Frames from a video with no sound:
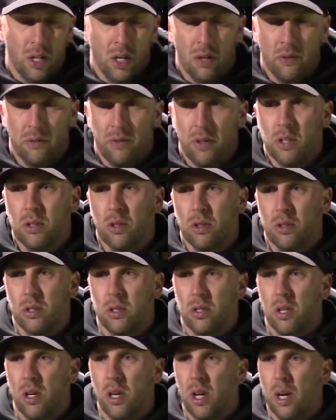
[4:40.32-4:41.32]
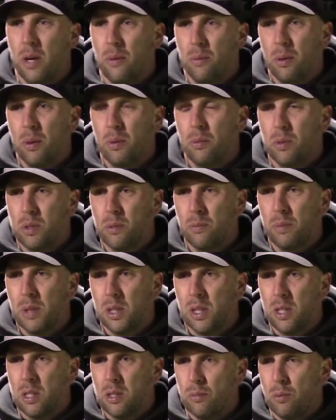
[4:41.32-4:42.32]
for us not to turn up was a big
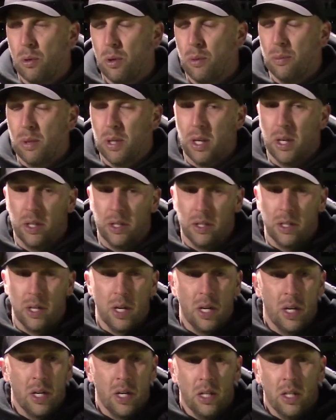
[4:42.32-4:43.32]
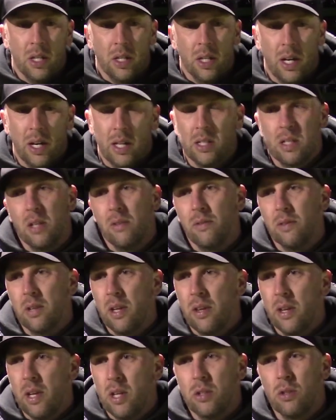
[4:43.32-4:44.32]
disappointment. And the lads haven't
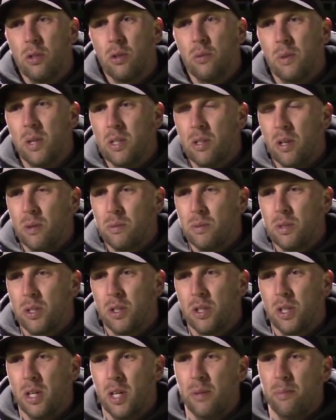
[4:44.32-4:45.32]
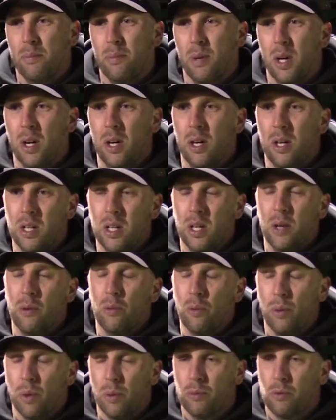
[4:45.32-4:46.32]
done that too many times this year. But we
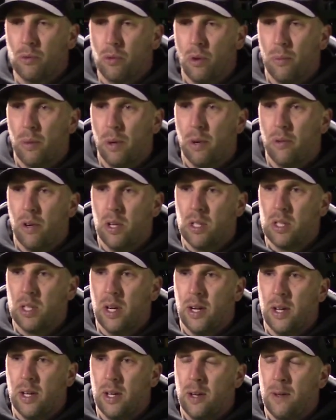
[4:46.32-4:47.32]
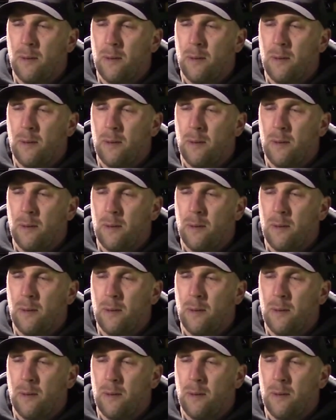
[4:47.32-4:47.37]
want to try and put it right Saturday.